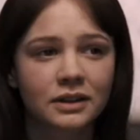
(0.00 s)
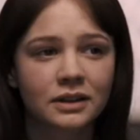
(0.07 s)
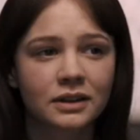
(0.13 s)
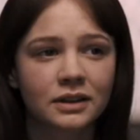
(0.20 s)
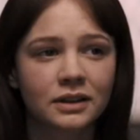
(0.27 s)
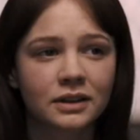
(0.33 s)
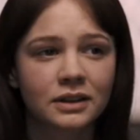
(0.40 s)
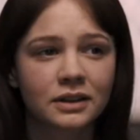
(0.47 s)
They
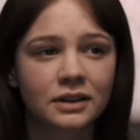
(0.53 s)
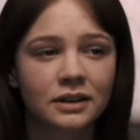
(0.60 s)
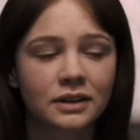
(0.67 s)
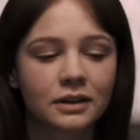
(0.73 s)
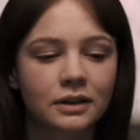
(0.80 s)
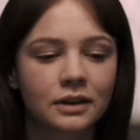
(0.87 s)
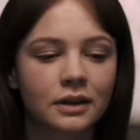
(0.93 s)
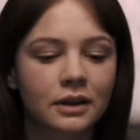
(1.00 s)
don't want that at
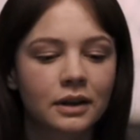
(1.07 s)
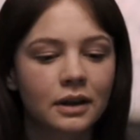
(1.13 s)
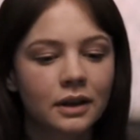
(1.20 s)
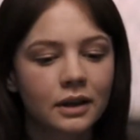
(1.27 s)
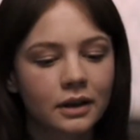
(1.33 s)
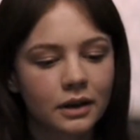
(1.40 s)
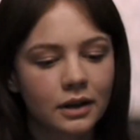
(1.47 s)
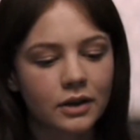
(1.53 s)
Oxford.
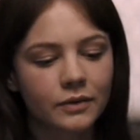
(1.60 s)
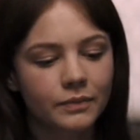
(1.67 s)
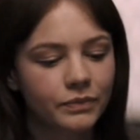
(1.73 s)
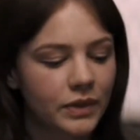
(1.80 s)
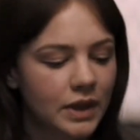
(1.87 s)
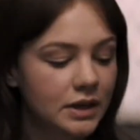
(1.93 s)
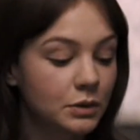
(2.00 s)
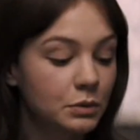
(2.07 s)
No,
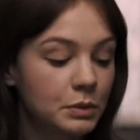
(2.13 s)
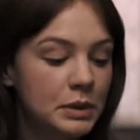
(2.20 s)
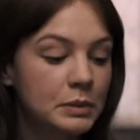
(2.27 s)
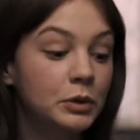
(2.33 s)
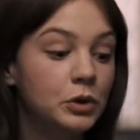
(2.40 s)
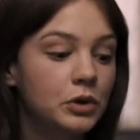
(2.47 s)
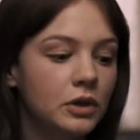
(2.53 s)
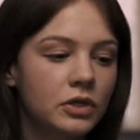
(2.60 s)
they don't want
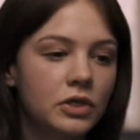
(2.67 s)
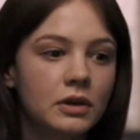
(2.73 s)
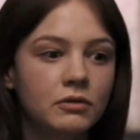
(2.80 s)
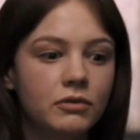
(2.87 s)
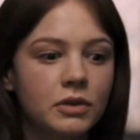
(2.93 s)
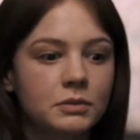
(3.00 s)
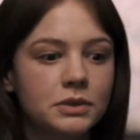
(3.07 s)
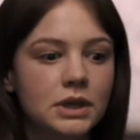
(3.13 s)
people who can
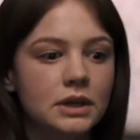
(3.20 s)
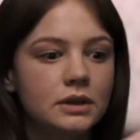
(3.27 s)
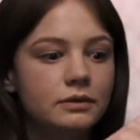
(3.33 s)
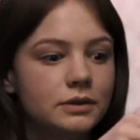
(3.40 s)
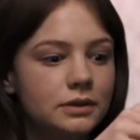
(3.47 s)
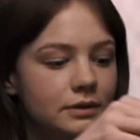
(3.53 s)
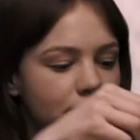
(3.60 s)
think for themselves.